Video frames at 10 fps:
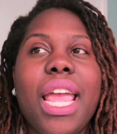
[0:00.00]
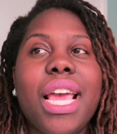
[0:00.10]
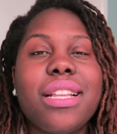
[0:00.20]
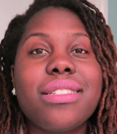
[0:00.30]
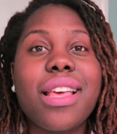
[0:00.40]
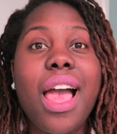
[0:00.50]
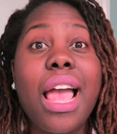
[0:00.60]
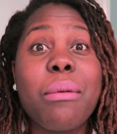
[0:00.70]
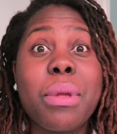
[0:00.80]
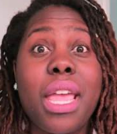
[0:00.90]
and
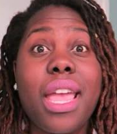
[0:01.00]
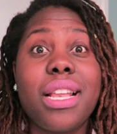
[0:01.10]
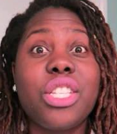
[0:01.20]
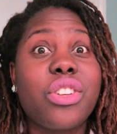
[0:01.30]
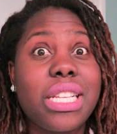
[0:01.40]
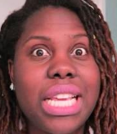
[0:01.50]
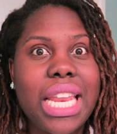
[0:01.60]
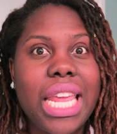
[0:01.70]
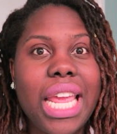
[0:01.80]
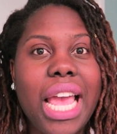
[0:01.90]
I began stress
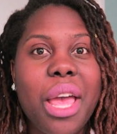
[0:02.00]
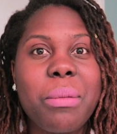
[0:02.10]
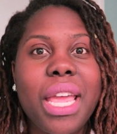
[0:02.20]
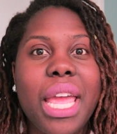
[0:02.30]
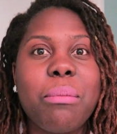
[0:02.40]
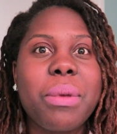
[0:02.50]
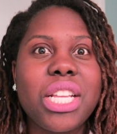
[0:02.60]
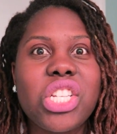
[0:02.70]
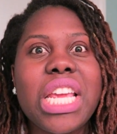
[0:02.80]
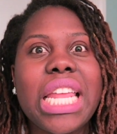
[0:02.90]
eating. I began
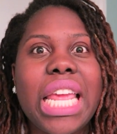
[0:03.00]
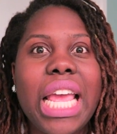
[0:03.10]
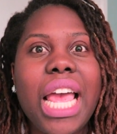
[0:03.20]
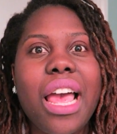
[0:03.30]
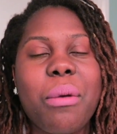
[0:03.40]
binge eating.